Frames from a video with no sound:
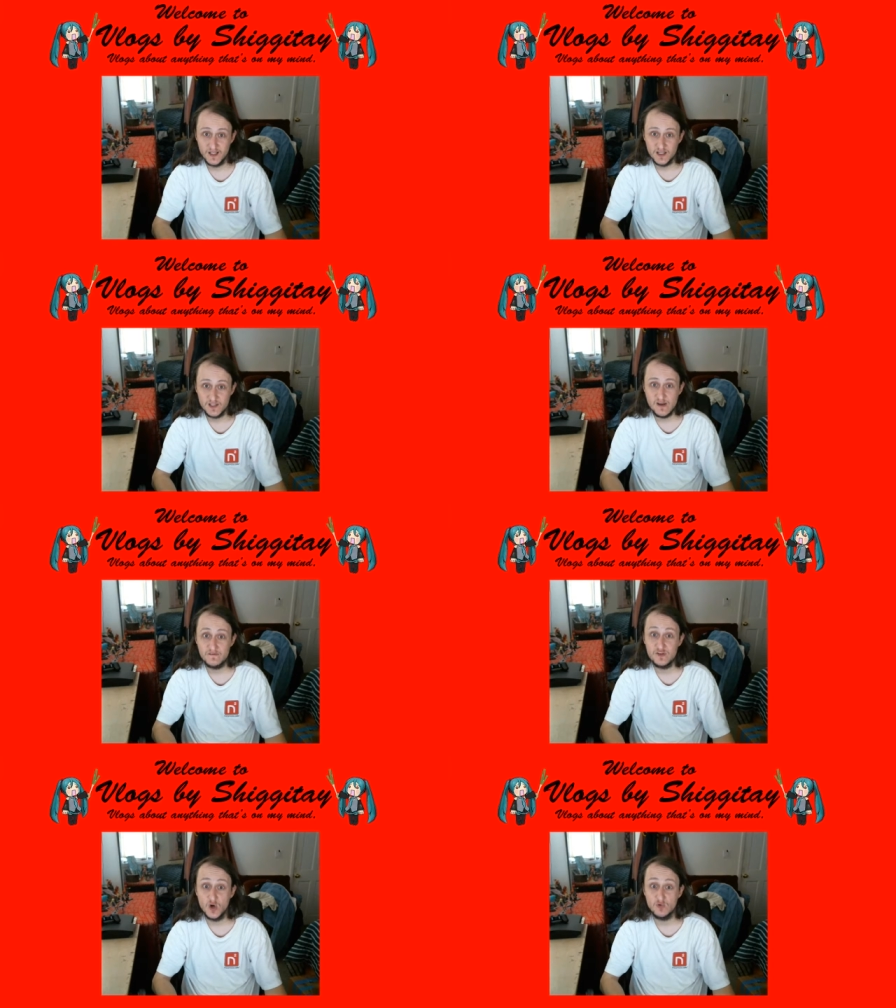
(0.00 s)
you have
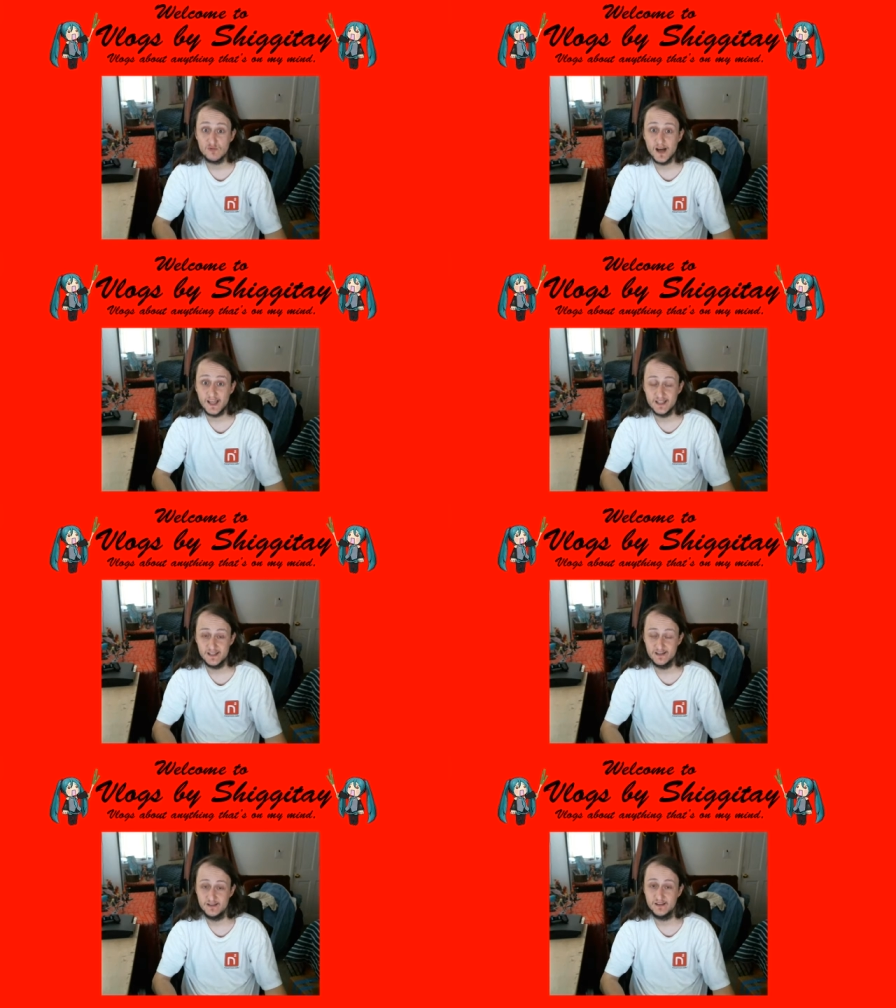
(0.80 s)
no right
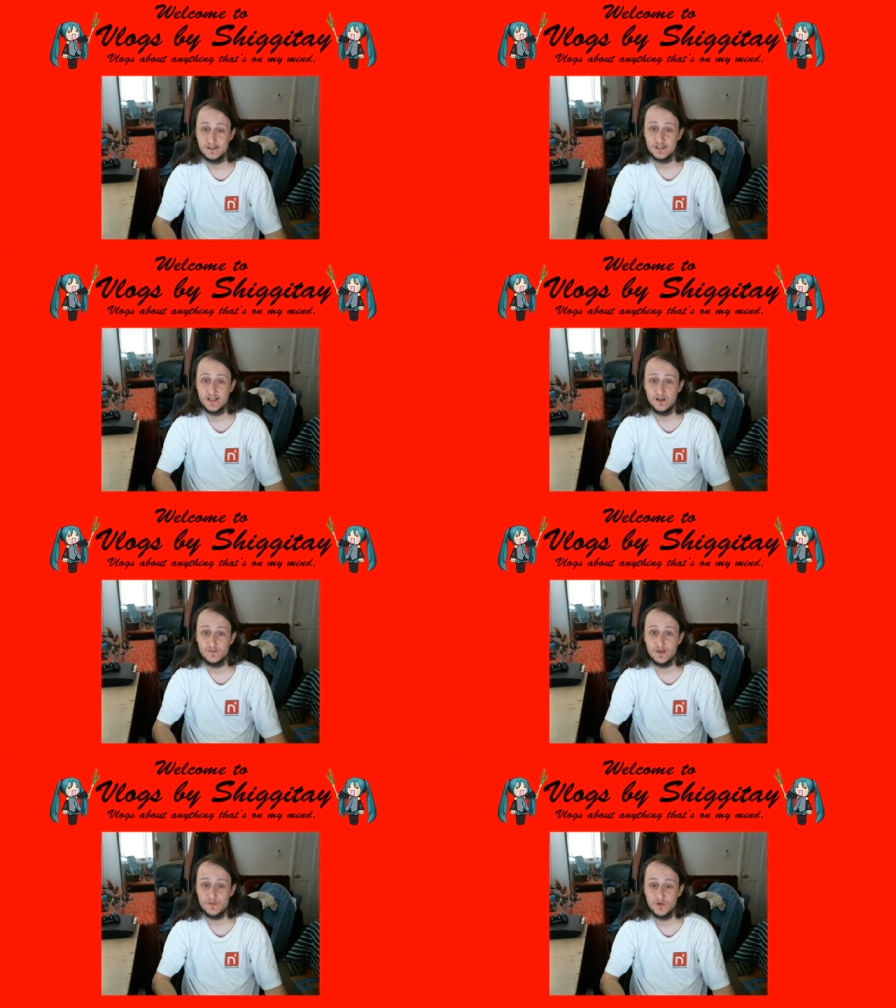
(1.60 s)
to tell
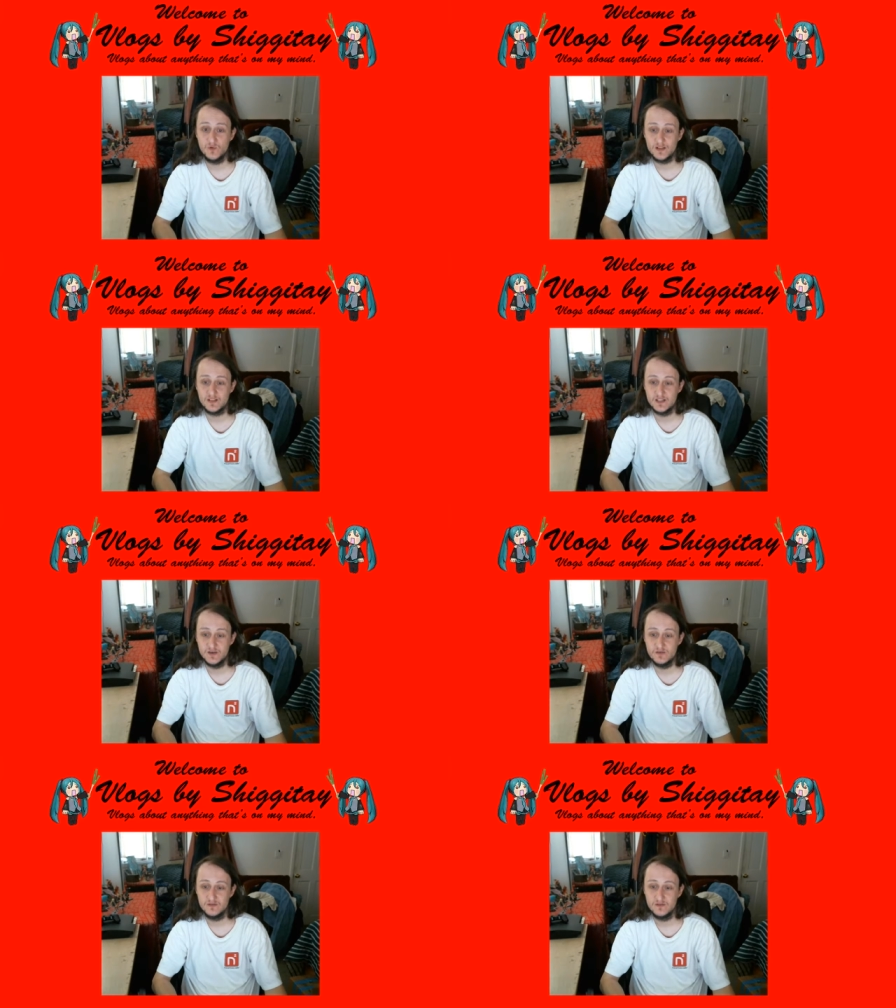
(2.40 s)
people what to do.
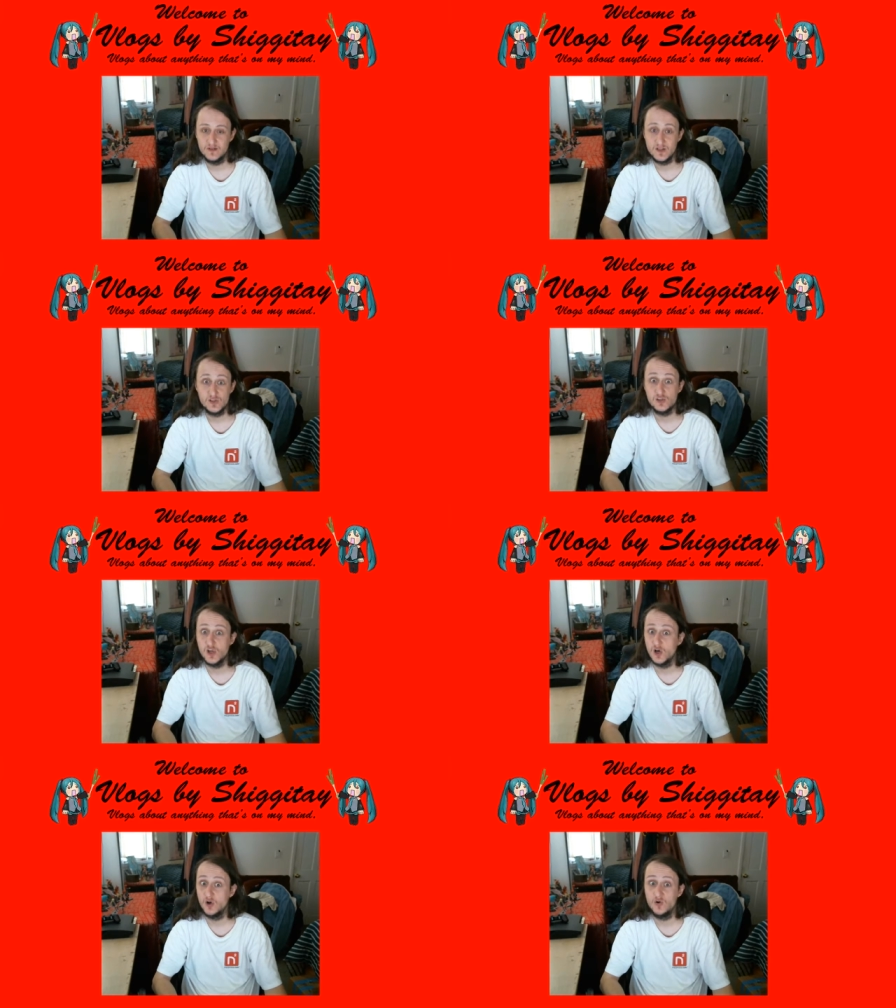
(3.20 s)

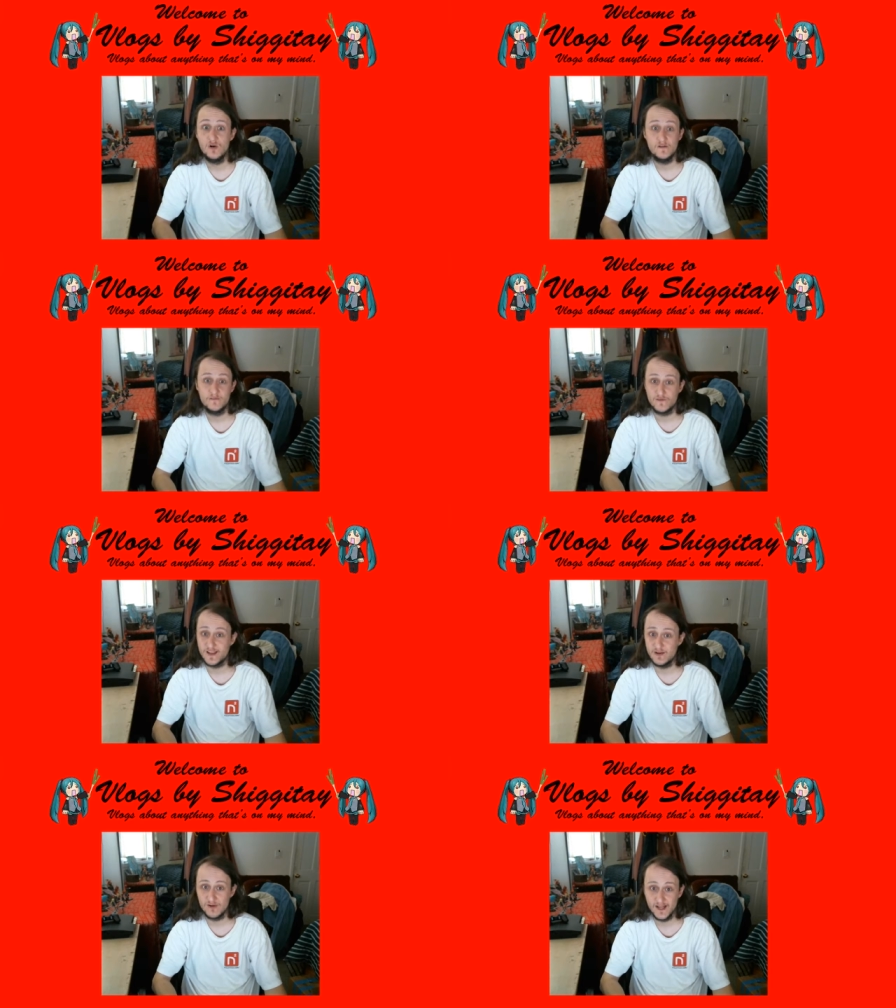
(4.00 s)
No
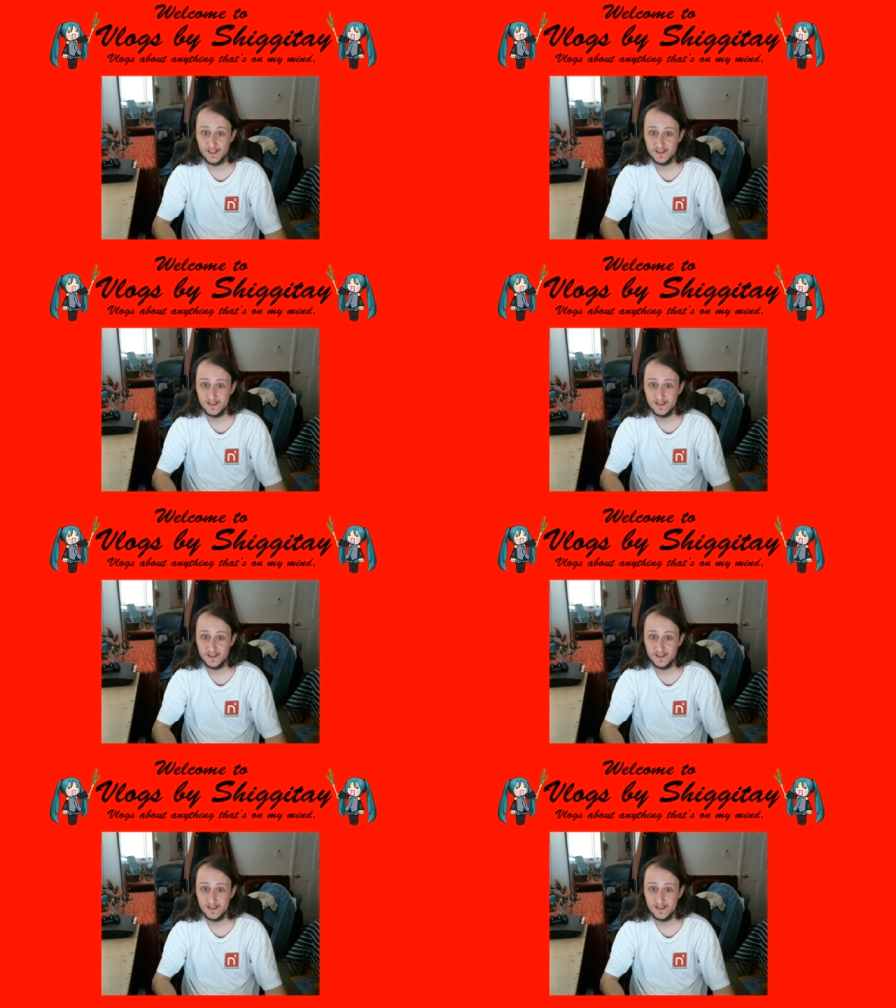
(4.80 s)
freaking right.